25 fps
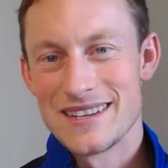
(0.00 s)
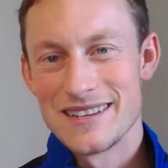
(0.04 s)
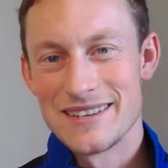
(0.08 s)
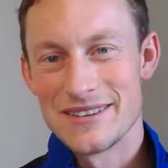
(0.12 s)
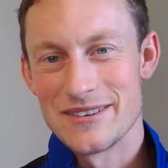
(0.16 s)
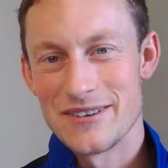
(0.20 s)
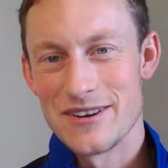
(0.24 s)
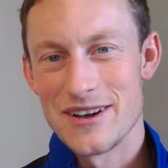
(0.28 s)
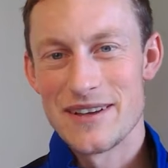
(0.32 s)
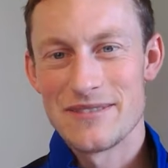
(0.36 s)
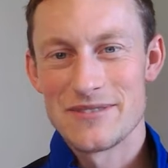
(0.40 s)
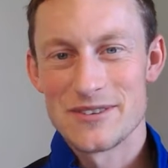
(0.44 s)

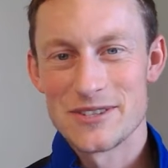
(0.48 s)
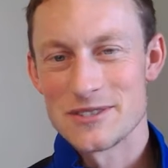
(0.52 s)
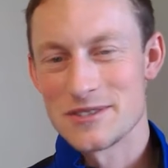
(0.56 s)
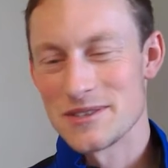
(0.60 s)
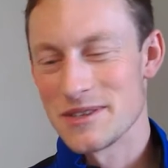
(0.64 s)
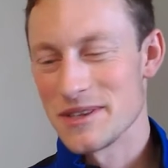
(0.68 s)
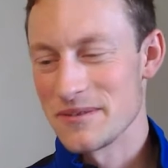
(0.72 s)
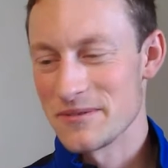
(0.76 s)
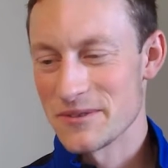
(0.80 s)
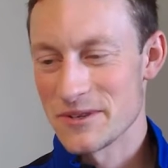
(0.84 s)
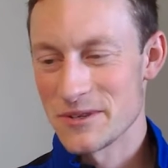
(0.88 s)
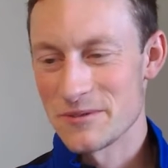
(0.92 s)
Your average
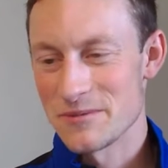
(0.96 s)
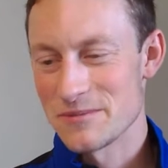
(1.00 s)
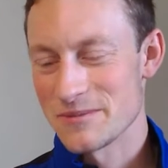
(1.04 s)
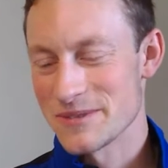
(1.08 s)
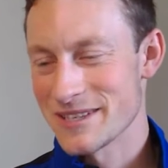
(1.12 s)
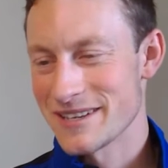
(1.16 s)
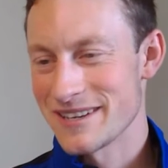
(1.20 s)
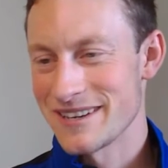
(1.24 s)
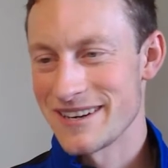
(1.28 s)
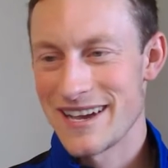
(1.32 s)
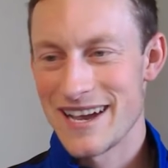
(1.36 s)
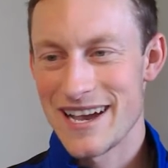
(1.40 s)
living room
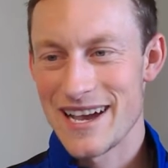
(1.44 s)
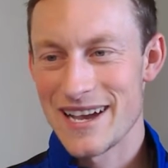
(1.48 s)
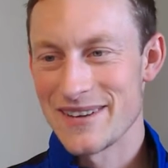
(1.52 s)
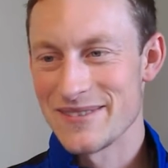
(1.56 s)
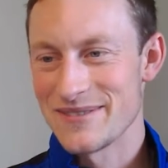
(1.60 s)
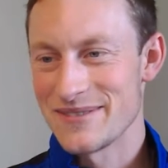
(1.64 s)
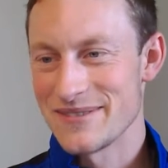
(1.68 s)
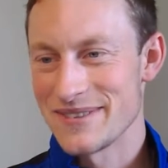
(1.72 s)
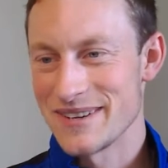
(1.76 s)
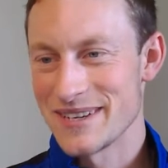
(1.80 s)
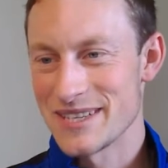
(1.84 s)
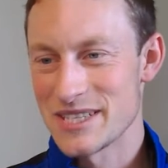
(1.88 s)
is going to have
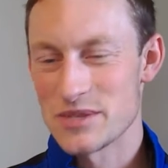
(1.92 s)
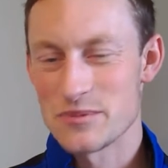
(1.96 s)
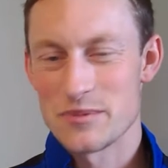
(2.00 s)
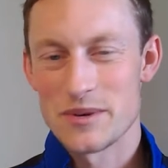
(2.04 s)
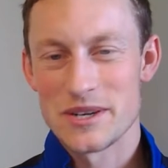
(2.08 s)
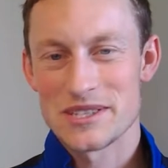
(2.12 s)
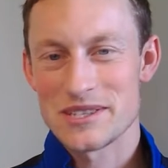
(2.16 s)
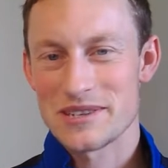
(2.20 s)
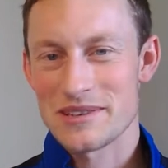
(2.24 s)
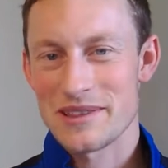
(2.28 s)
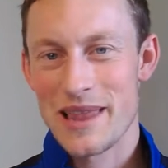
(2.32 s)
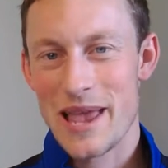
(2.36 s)
a
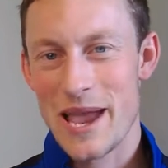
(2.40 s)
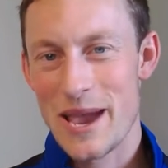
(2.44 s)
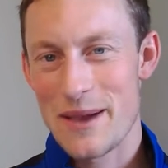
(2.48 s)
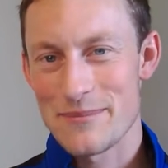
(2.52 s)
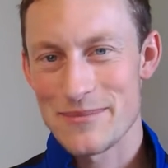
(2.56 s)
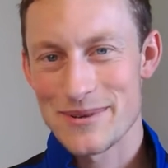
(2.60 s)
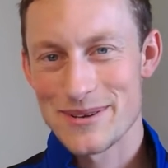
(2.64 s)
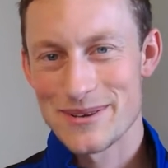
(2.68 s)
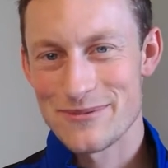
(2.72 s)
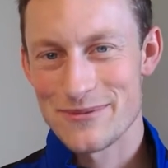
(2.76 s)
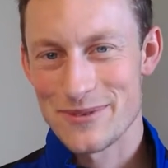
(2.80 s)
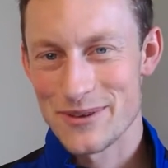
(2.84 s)
switched lamp
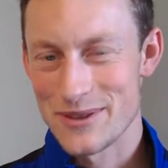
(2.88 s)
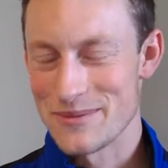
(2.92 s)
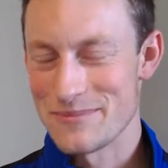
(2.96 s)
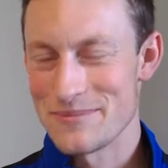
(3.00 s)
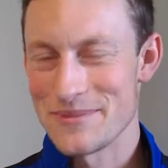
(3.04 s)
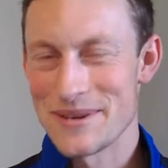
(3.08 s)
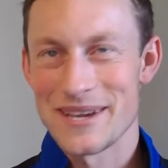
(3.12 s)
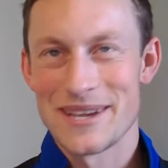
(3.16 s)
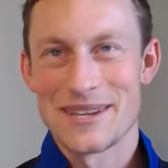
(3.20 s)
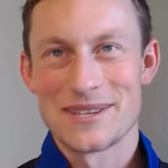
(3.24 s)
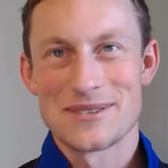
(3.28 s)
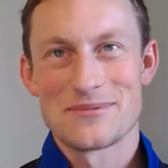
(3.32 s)
for the
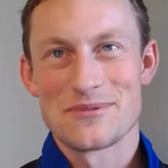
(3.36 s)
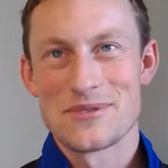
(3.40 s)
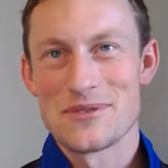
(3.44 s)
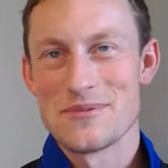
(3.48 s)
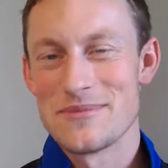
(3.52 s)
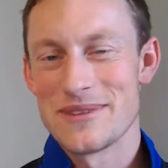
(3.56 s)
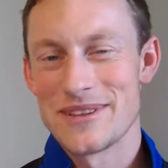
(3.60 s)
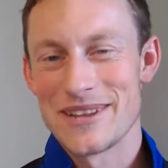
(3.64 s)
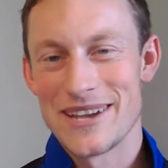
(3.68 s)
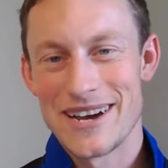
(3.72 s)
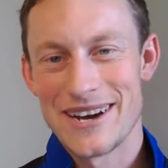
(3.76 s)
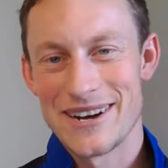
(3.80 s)
biggest
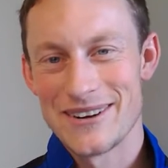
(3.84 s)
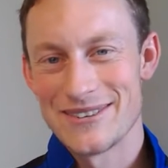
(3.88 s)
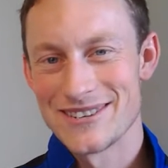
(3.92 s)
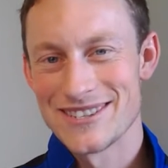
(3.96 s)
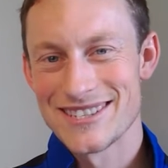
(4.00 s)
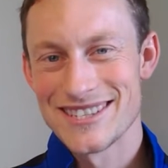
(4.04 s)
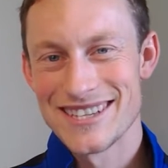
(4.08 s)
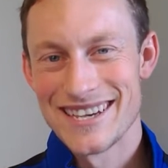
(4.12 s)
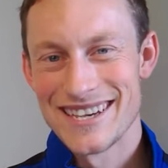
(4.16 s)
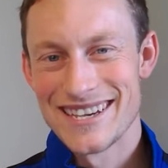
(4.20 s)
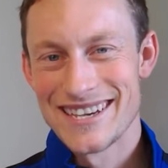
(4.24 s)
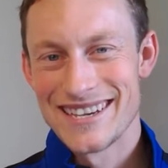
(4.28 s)
room in the
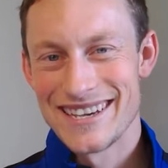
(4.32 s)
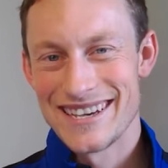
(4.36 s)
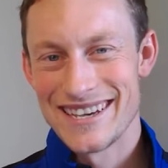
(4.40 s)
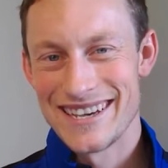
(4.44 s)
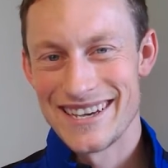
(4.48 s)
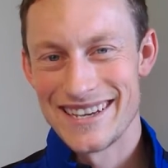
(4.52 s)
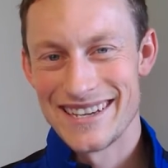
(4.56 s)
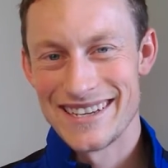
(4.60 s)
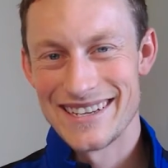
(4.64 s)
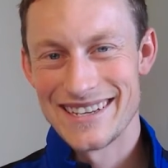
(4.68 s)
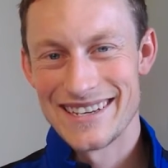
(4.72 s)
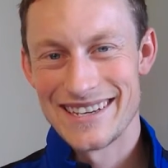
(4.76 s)
house.
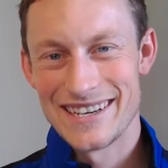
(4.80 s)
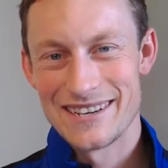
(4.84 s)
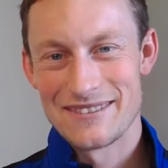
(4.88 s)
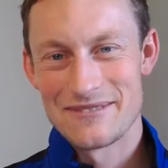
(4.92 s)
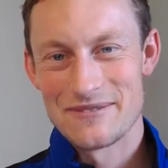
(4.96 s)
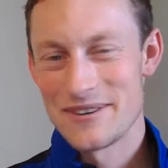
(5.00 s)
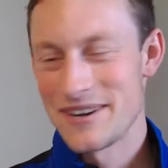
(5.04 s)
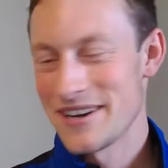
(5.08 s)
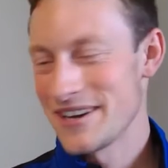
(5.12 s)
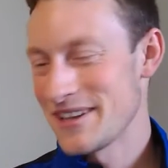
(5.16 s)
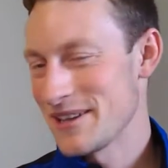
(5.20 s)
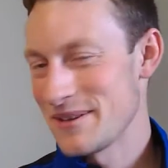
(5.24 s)
And
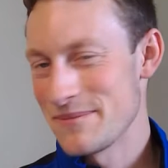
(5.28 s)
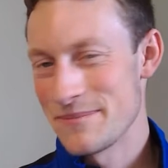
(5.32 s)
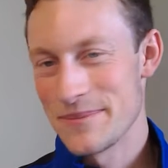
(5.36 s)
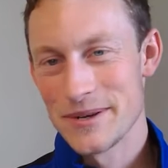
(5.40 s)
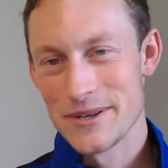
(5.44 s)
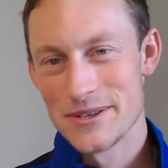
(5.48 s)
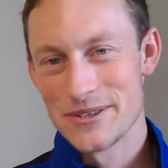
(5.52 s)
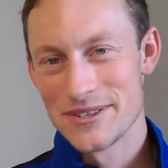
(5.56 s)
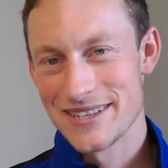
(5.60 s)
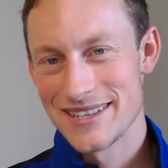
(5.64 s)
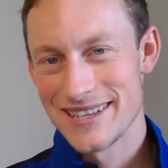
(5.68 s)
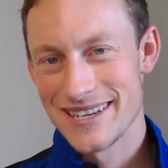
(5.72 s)
why they
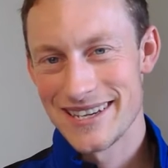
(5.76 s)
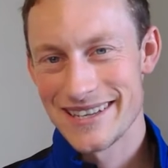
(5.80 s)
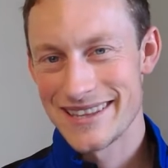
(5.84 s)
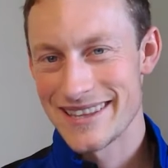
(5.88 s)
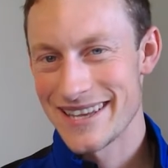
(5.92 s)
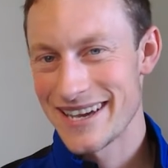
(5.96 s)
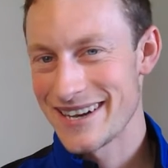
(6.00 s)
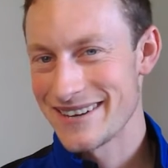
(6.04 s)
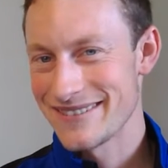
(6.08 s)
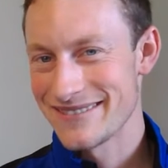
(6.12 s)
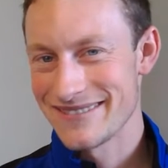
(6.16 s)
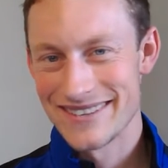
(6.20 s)
build it like
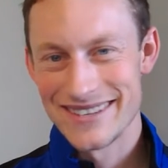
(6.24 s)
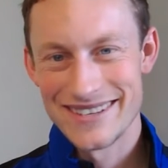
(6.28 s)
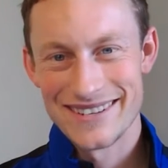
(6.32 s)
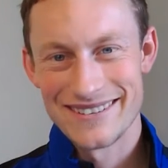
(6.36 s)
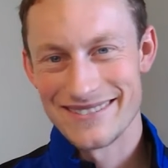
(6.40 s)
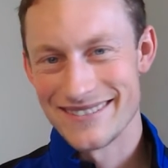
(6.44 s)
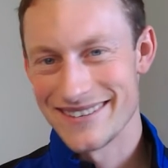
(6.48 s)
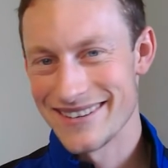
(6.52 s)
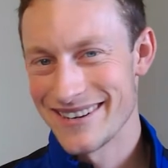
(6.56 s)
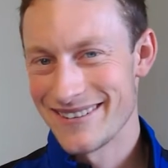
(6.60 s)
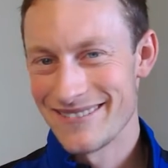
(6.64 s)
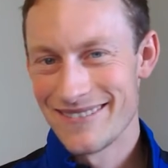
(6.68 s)
that, we
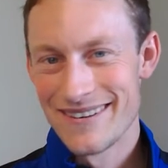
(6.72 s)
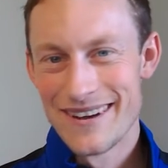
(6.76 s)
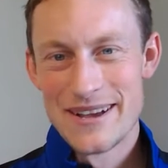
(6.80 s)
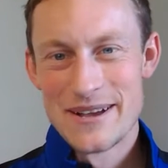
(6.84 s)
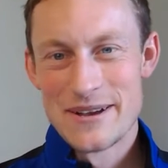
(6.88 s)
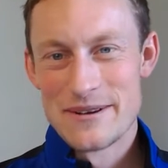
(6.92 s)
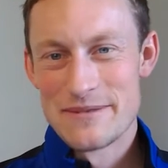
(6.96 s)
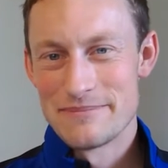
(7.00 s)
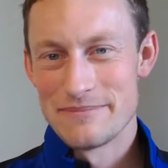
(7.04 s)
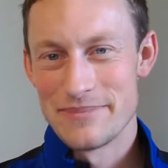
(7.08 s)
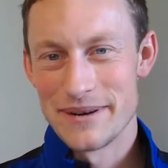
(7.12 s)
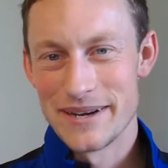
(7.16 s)
don't know.
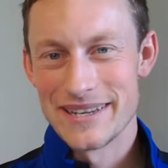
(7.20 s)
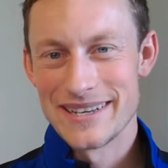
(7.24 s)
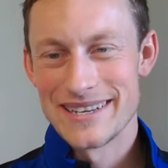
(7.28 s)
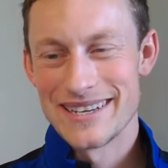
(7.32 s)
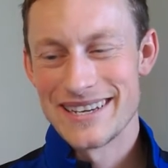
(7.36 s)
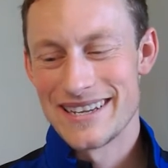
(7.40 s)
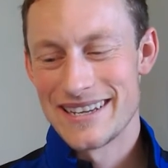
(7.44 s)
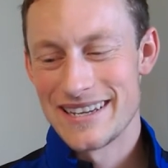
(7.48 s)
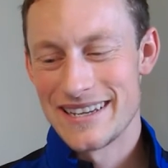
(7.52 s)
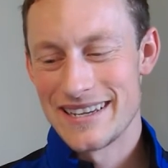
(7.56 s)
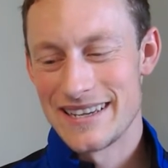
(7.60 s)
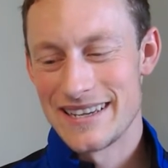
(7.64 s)
But